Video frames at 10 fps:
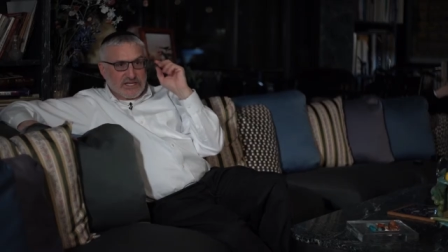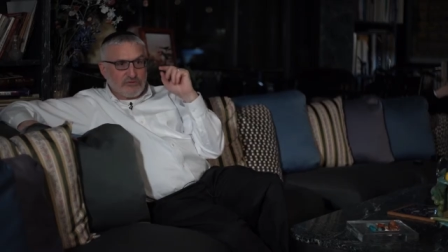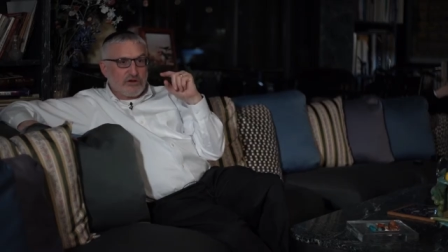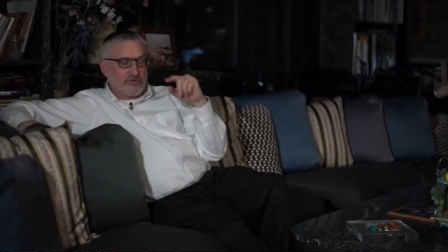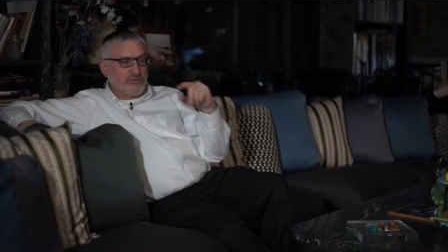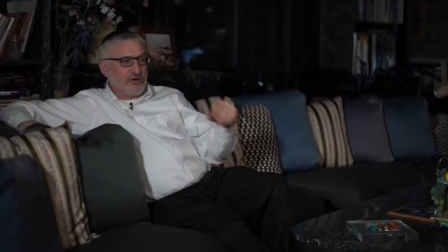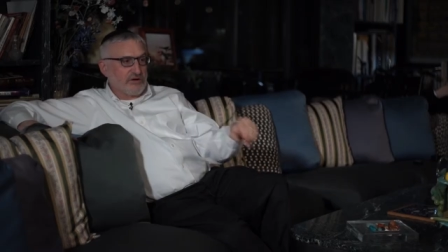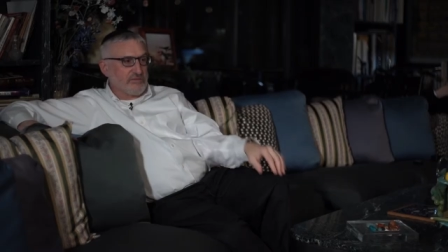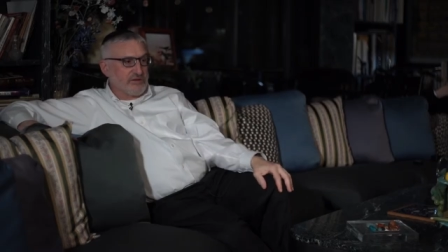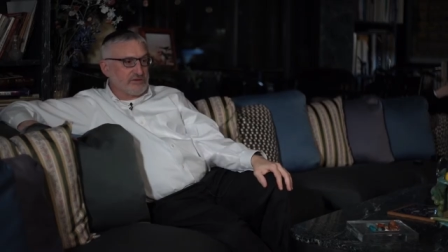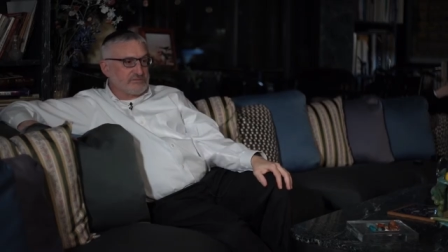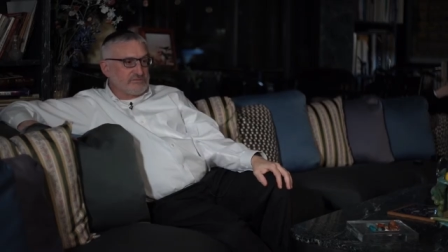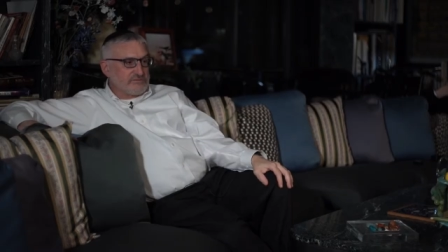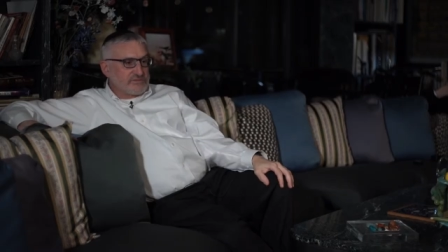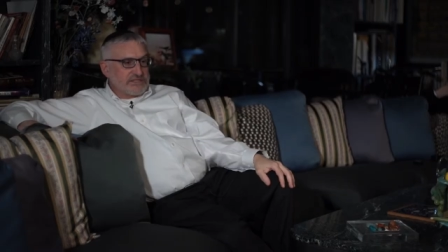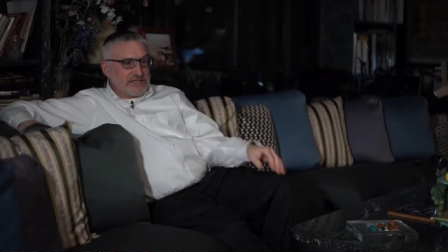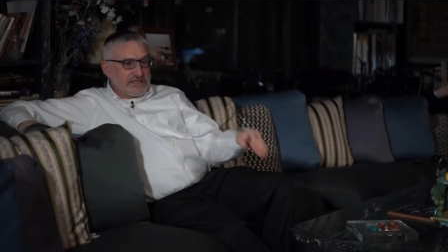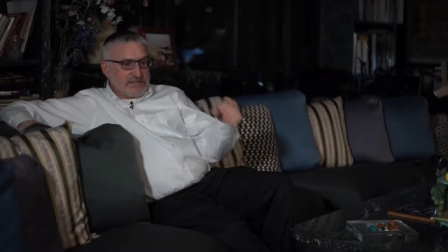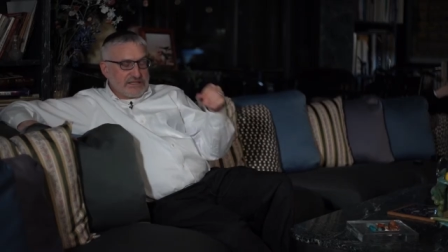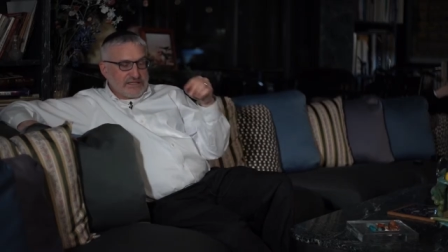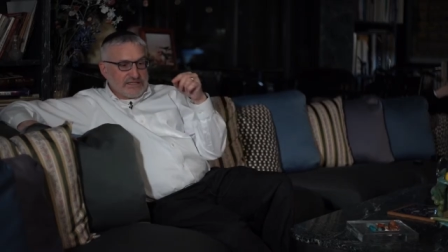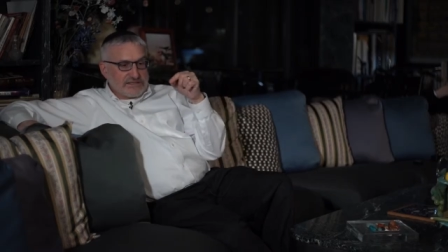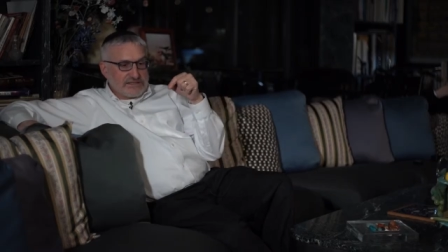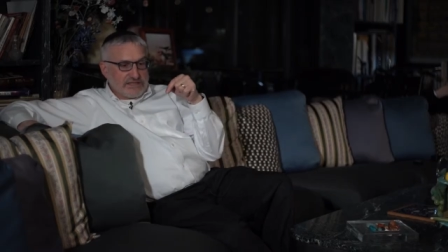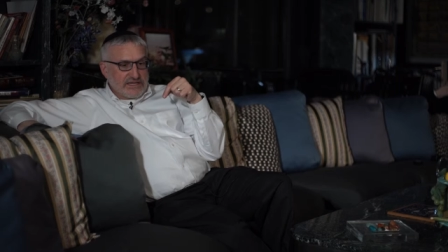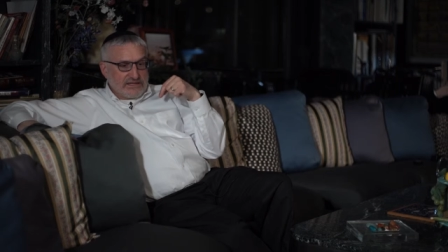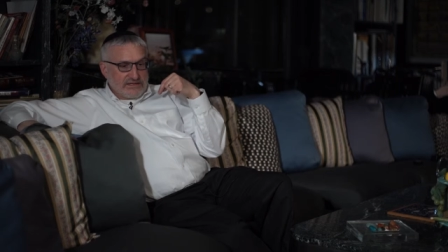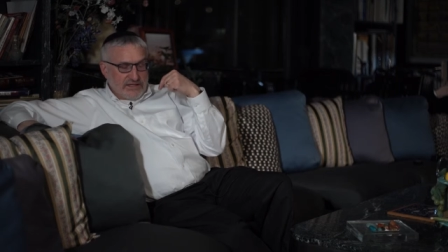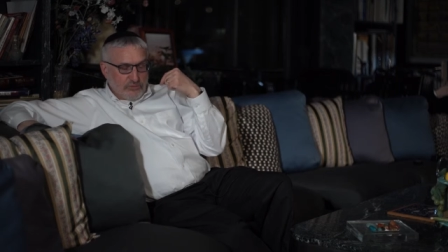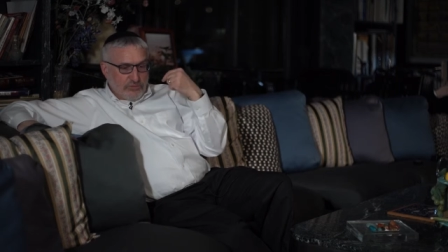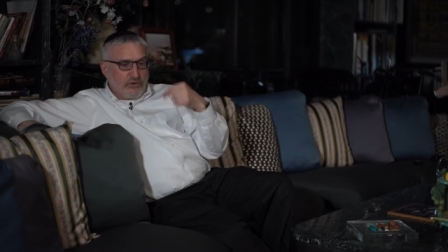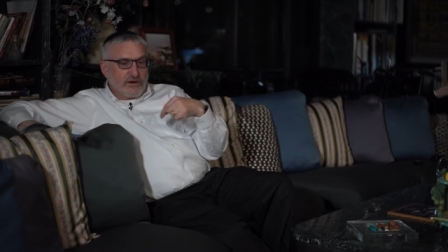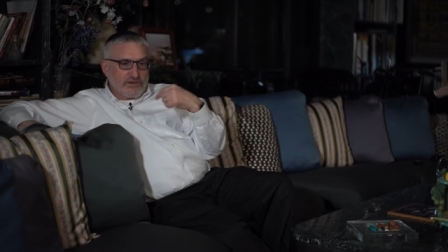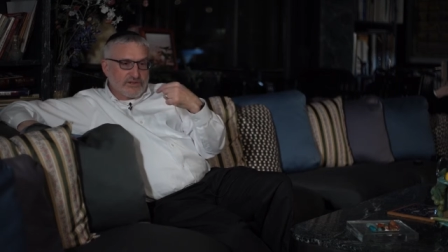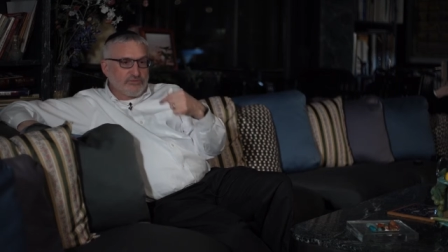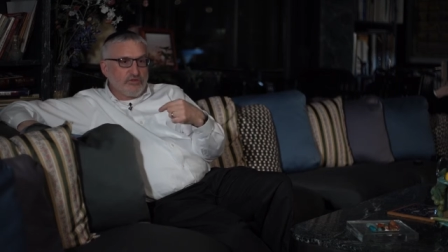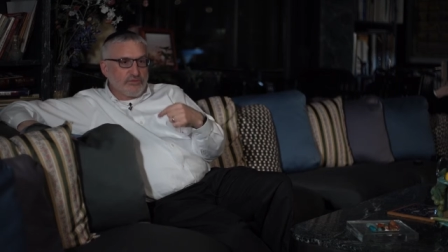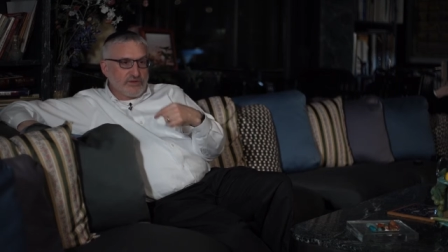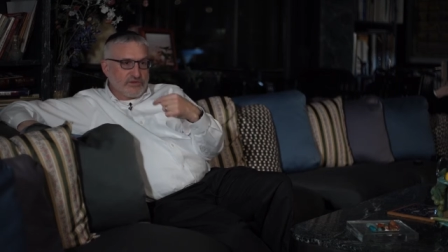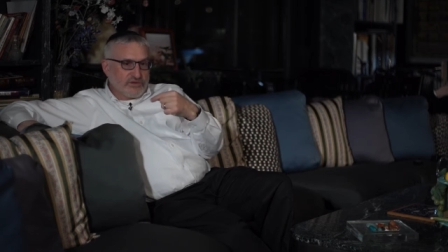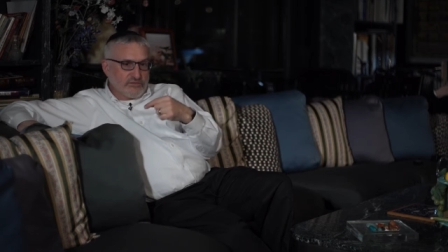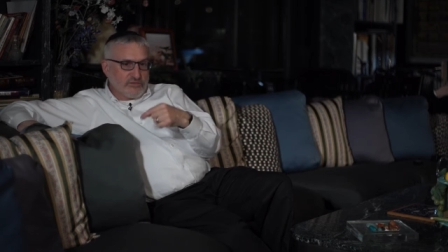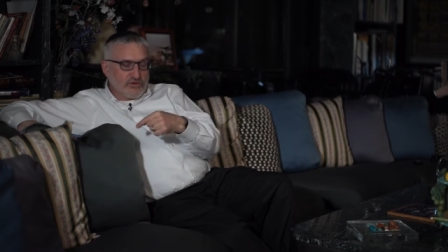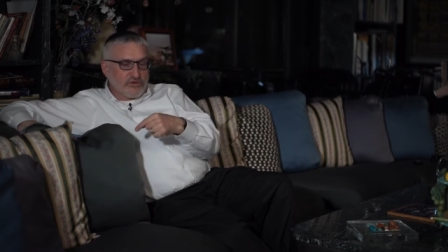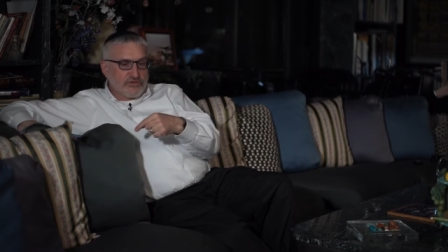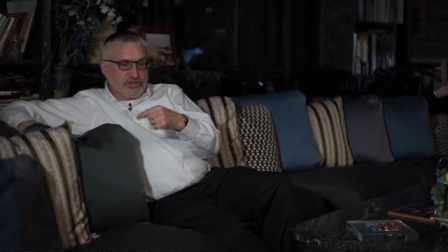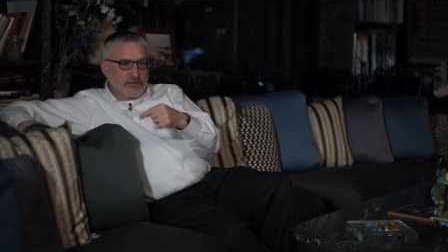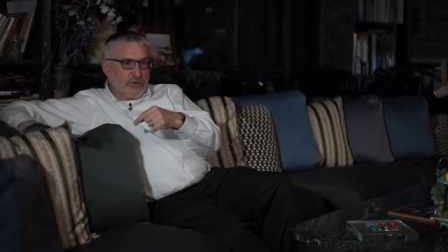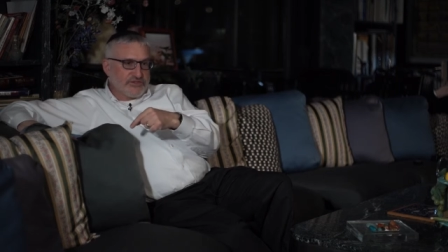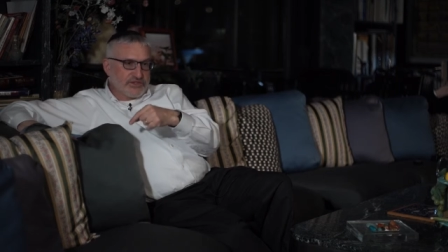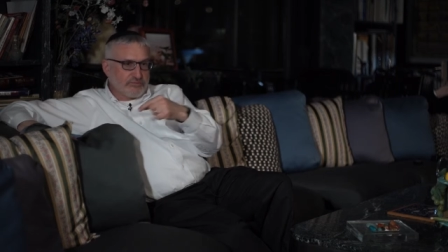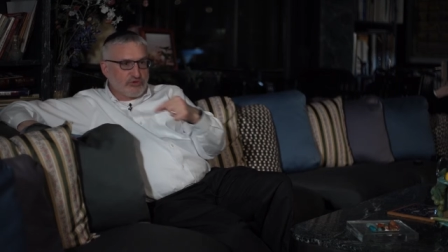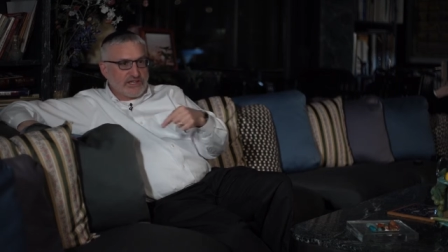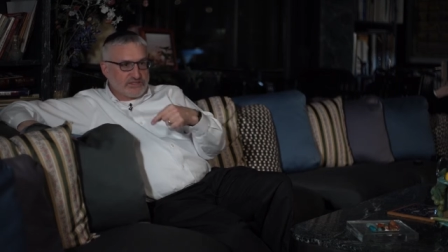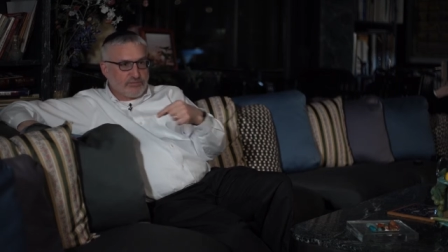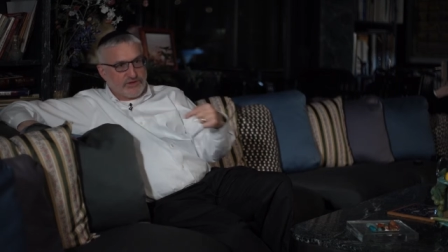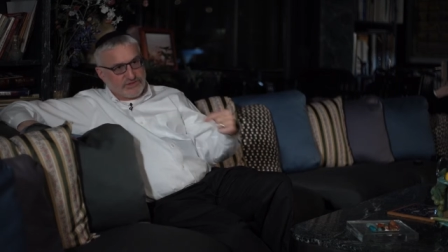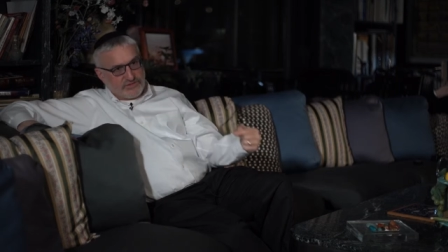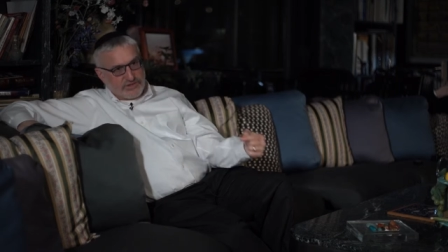in remarkable is that they were part of this movement to move to the most depressed parts of